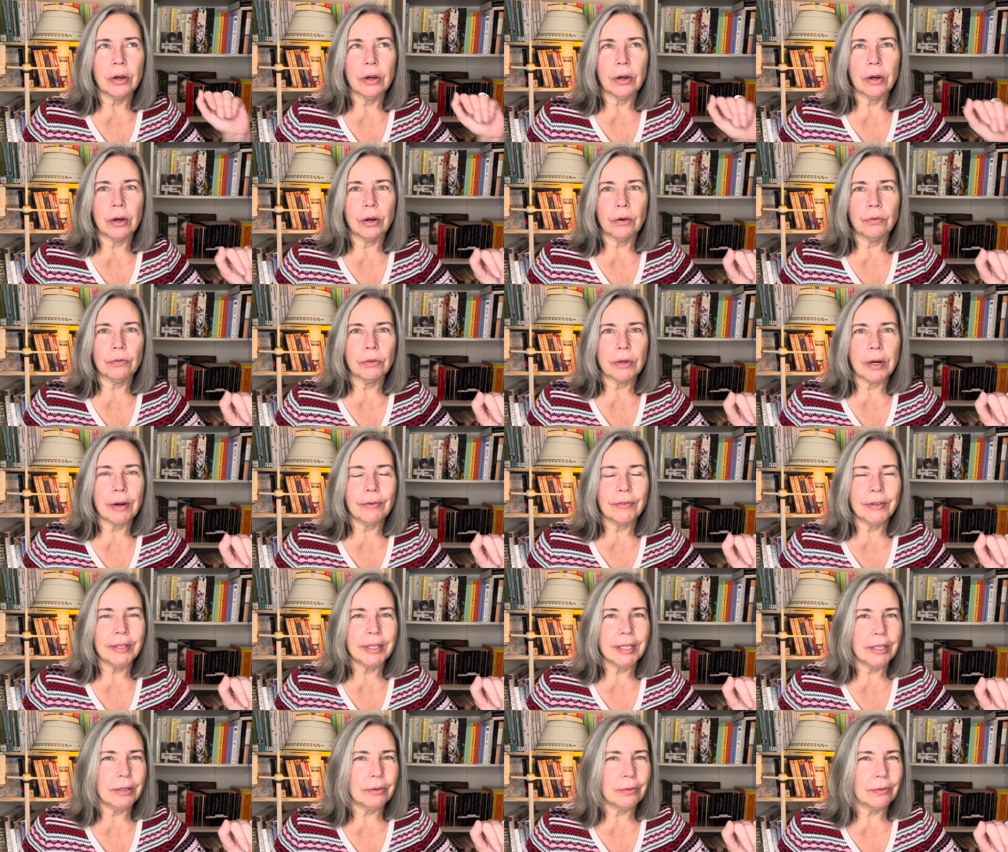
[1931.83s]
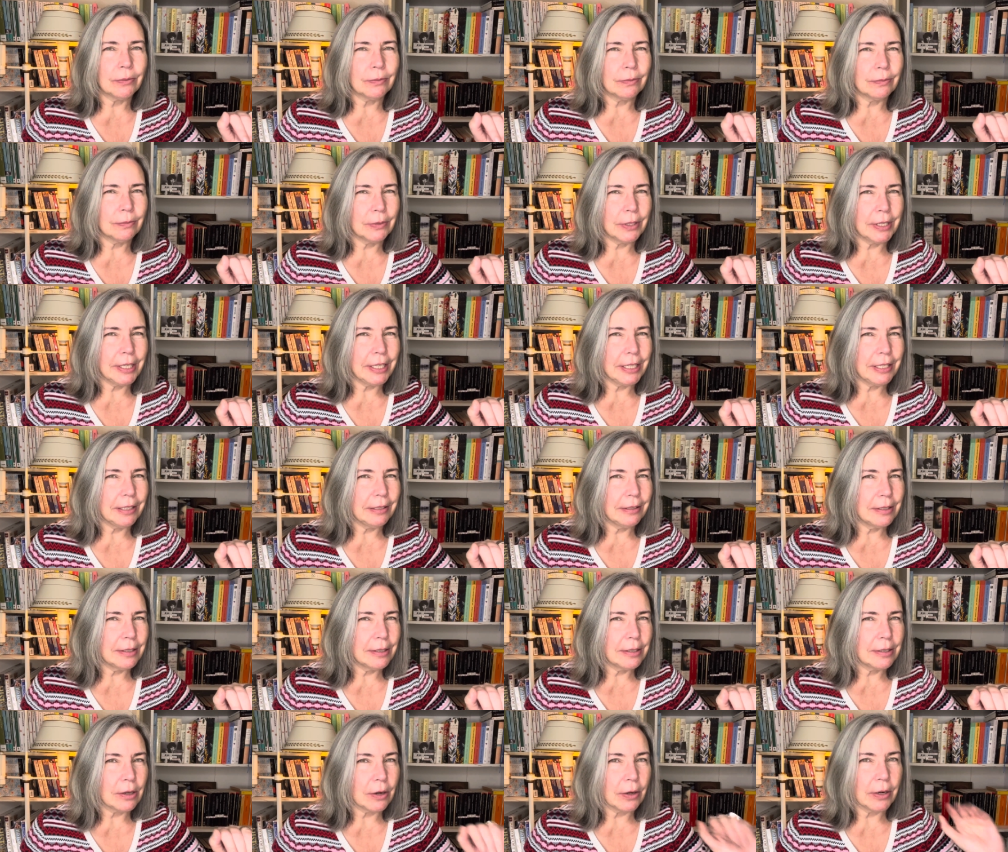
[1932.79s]
of Revenant Reads.
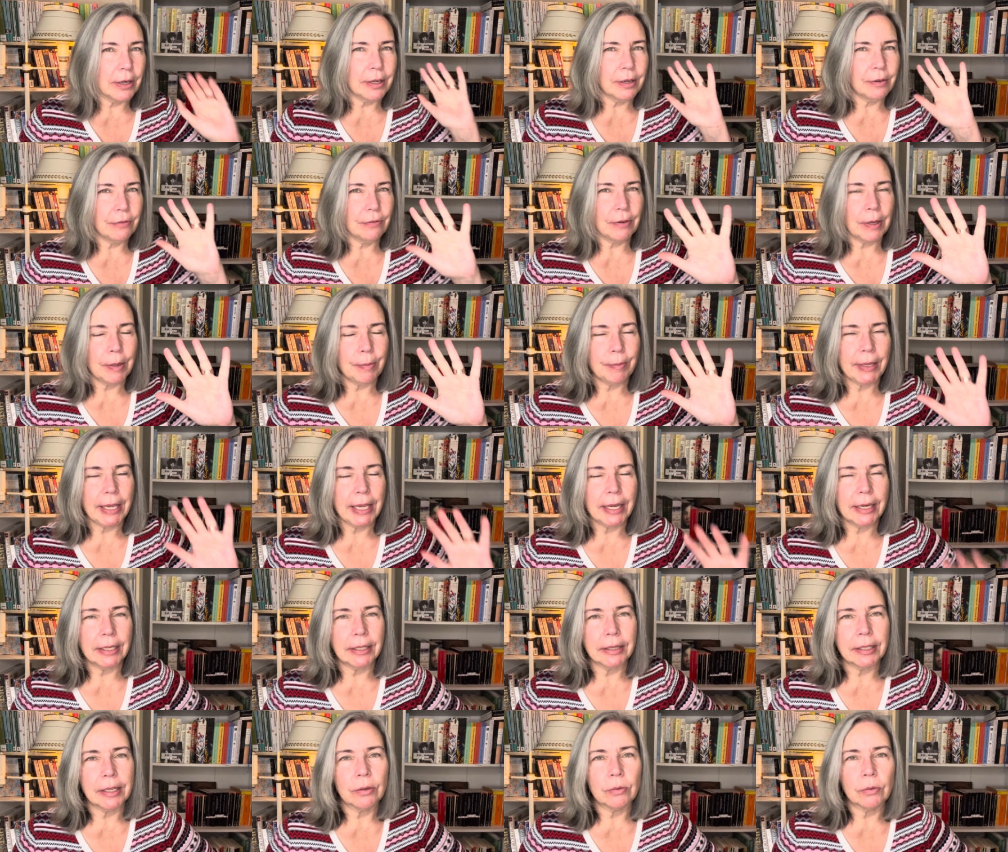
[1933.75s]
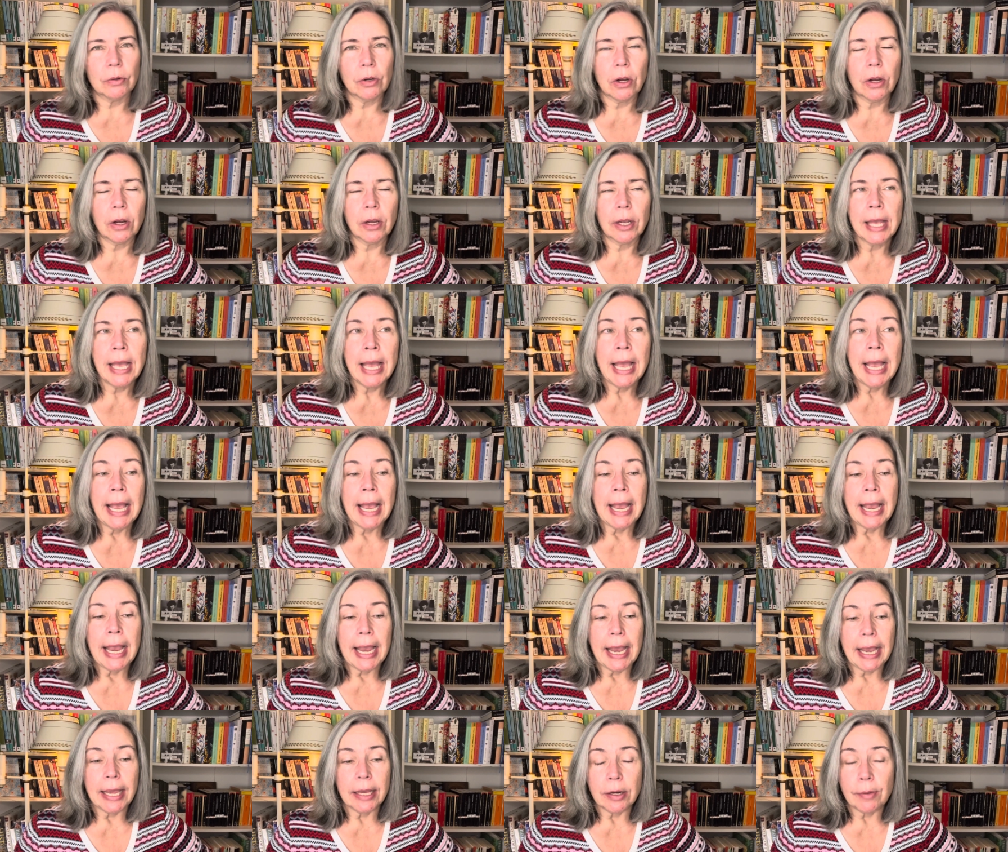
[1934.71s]
Sorry if I'm getting that wrong.
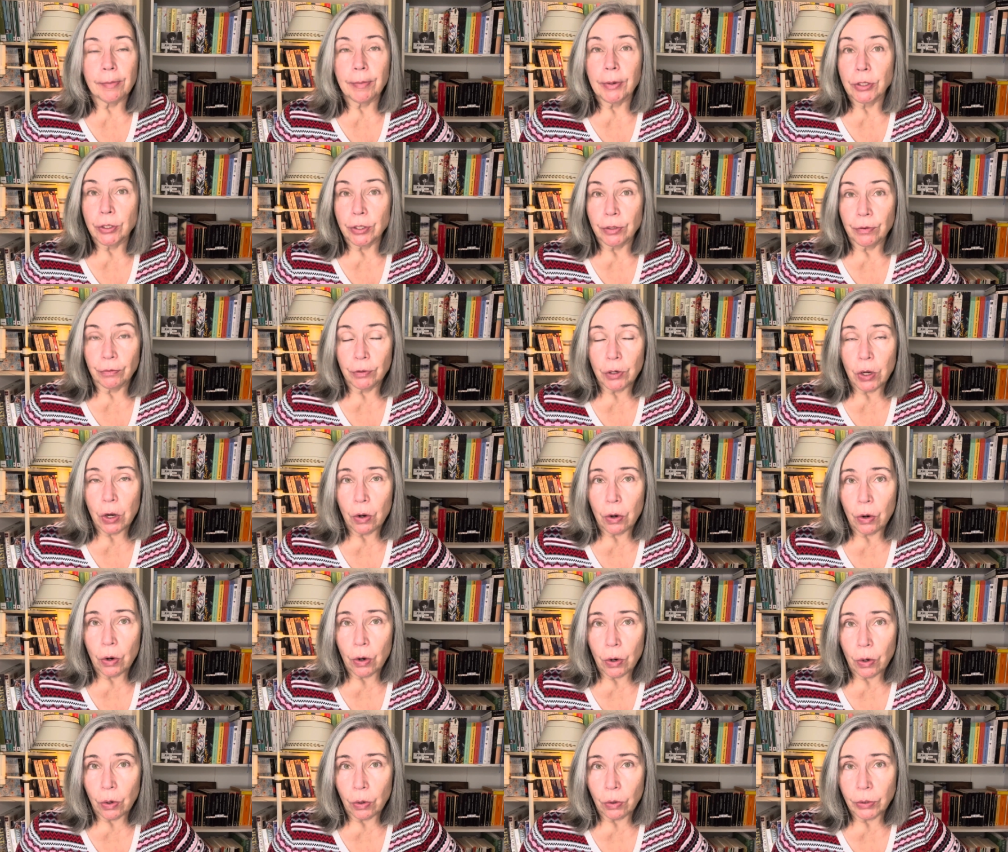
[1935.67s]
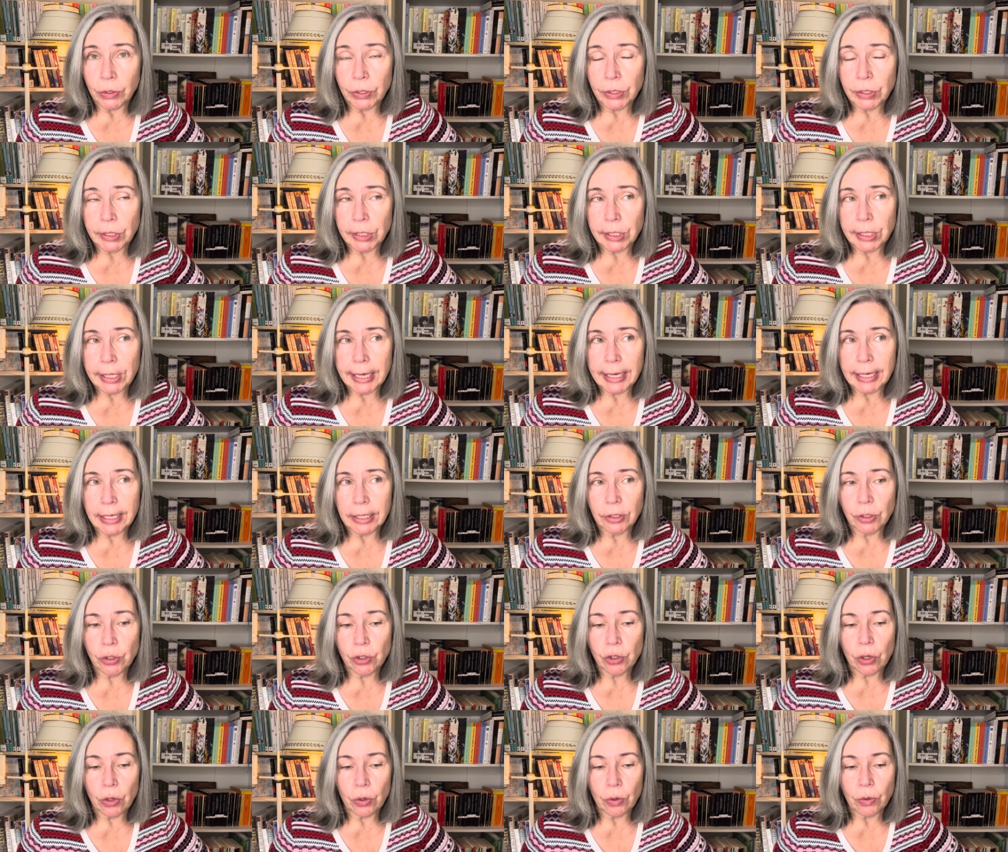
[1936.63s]
And a bunch of co hosts. And
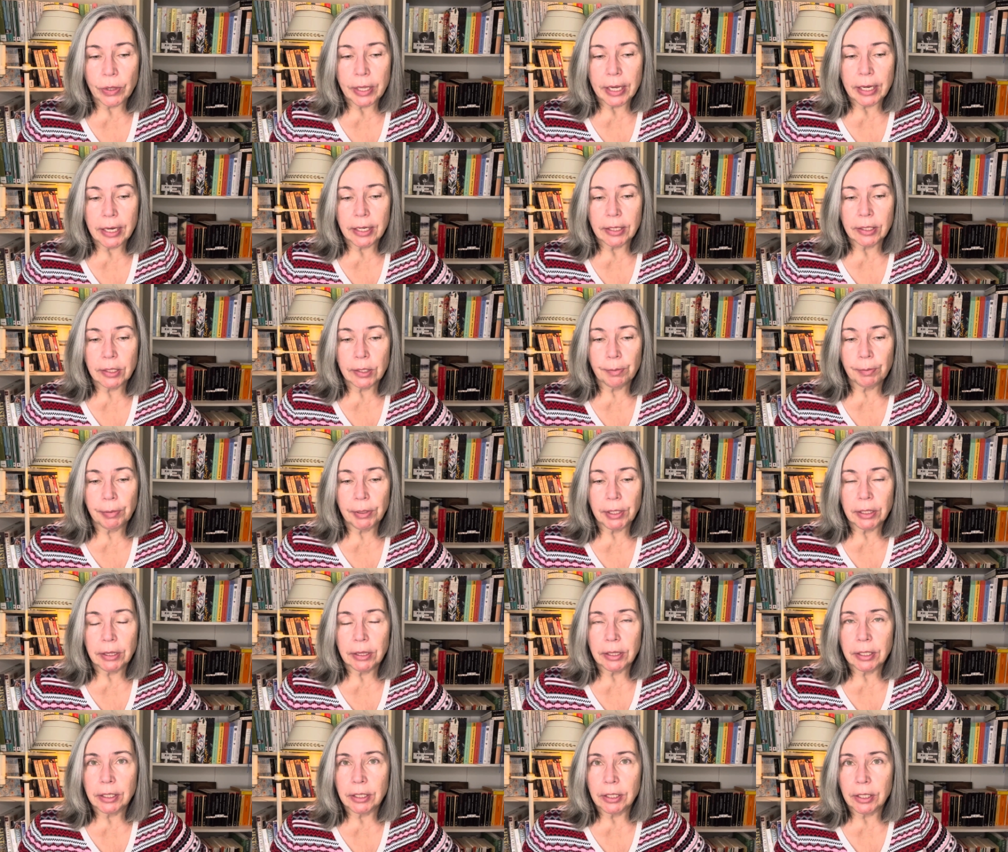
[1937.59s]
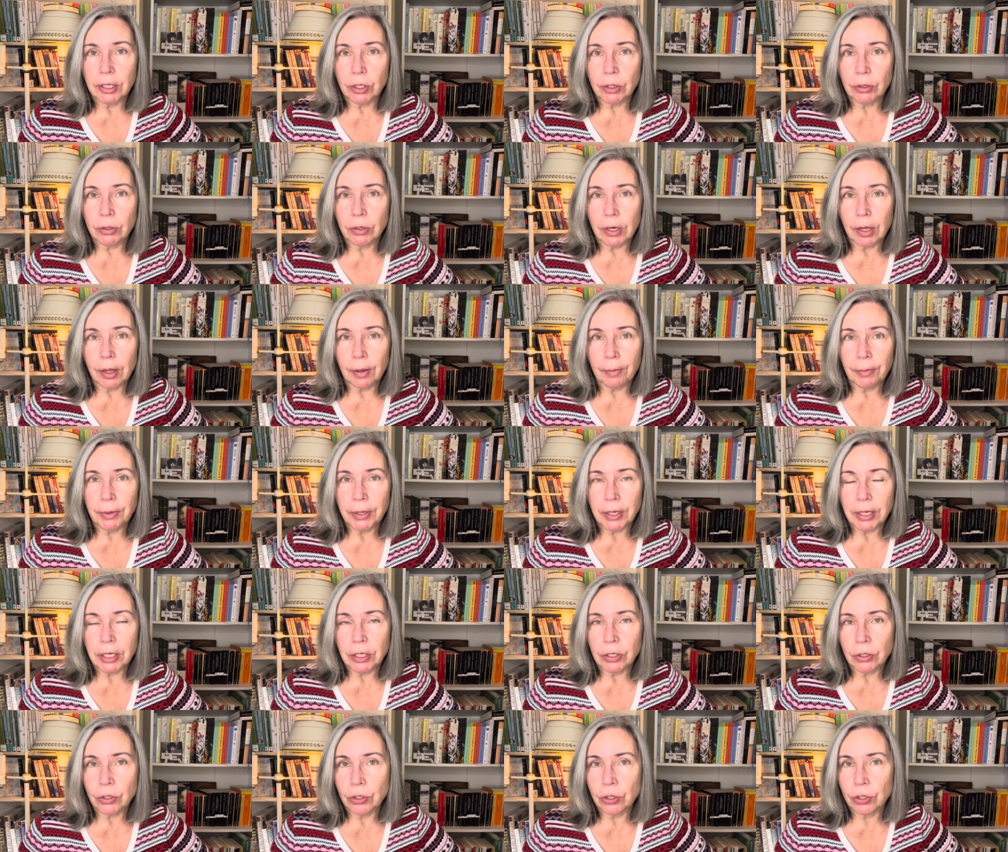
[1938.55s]
so they split the year up
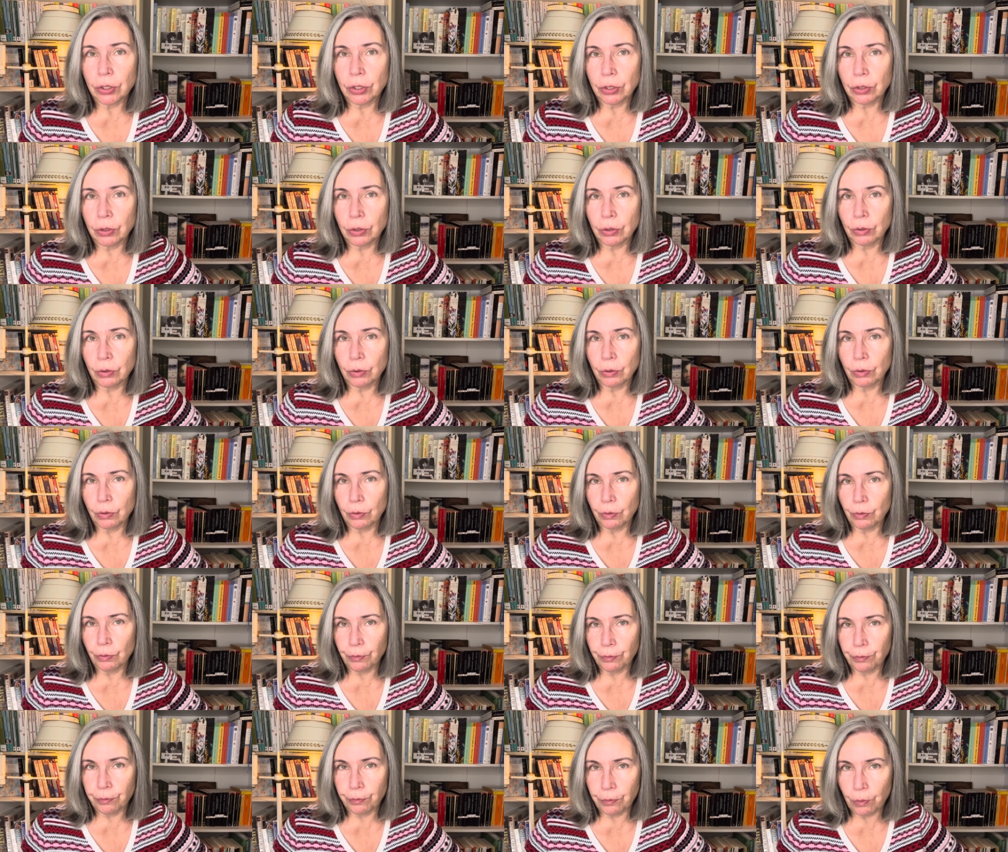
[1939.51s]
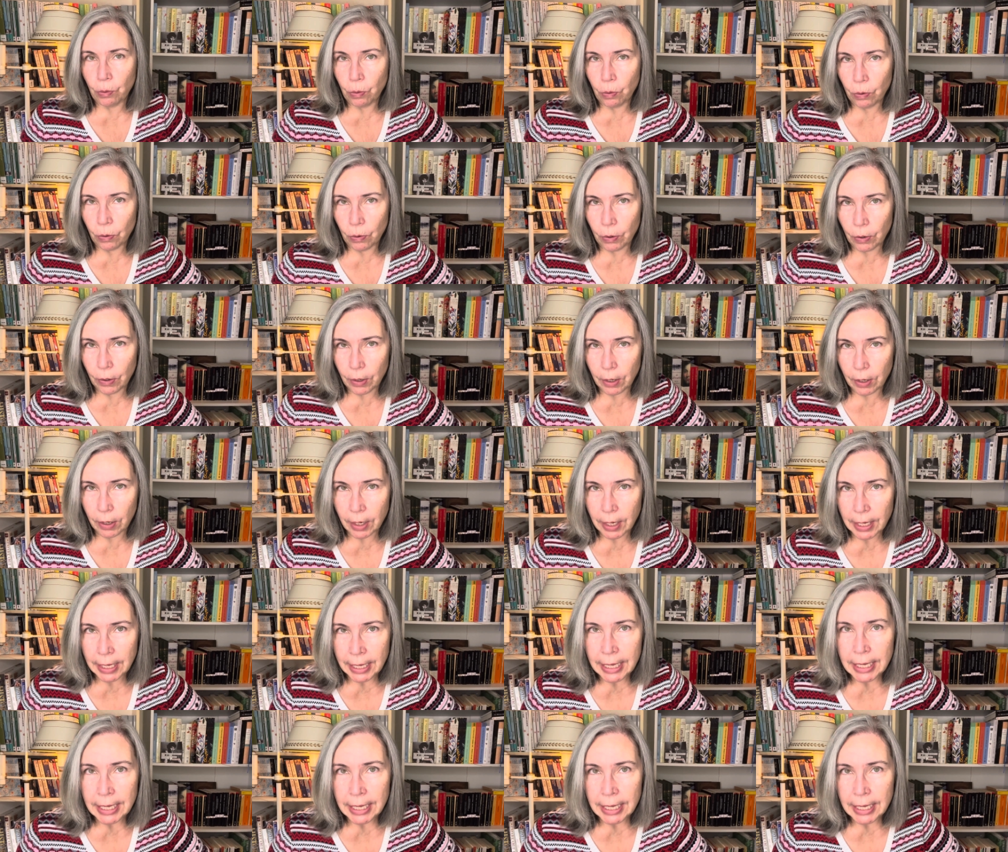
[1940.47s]
into four.